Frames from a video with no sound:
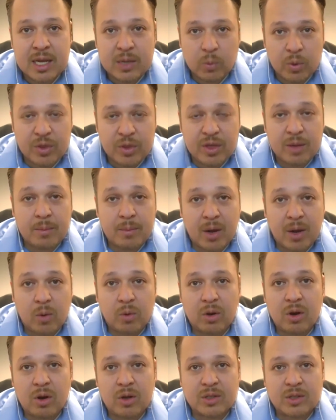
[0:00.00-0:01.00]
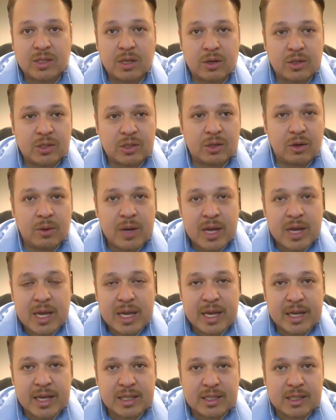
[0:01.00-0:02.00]
within my own call center. So
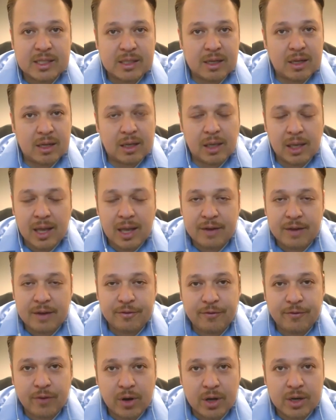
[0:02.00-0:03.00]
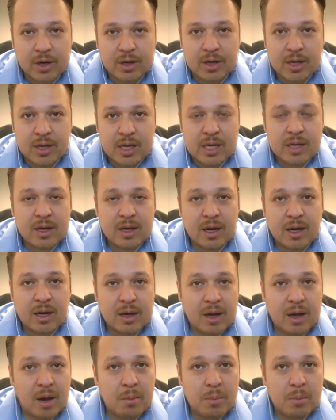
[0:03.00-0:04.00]
it's a lot of fun Uh,
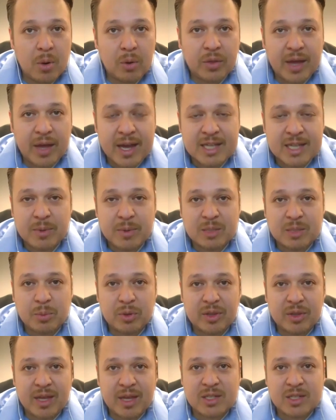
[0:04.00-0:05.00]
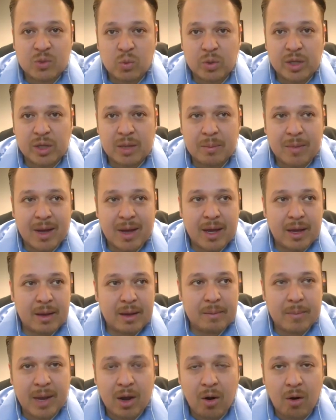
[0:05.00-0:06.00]
on both aspects, but that's really my
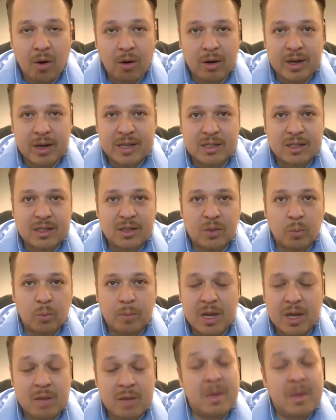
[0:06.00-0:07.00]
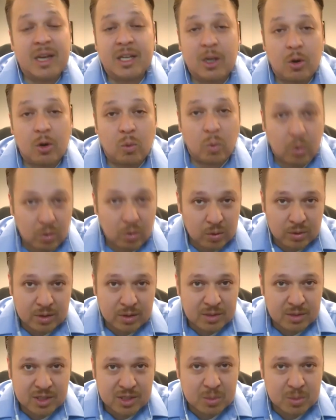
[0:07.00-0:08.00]
my heart is in the in the Medicare world,
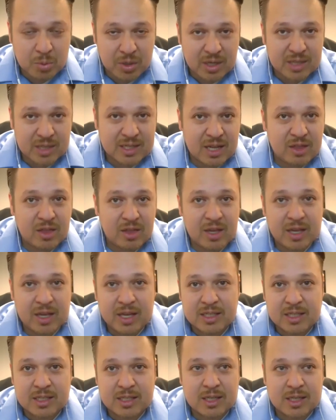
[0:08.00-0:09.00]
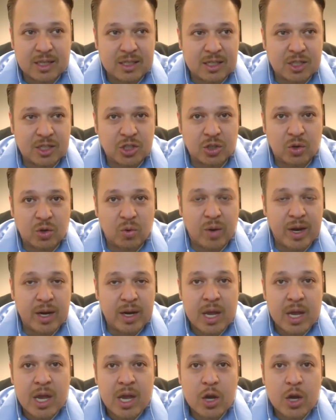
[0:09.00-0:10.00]
just because I think it's uh, such a great
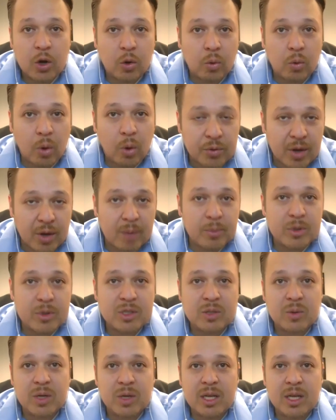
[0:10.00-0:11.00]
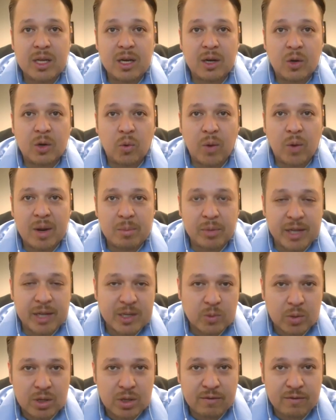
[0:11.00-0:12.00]
growth opportunity, a great place
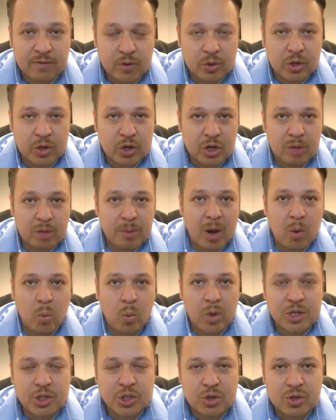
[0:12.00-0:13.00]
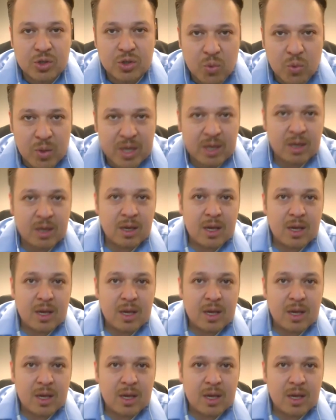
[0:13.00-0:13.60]
where you can feel good about what you're doing,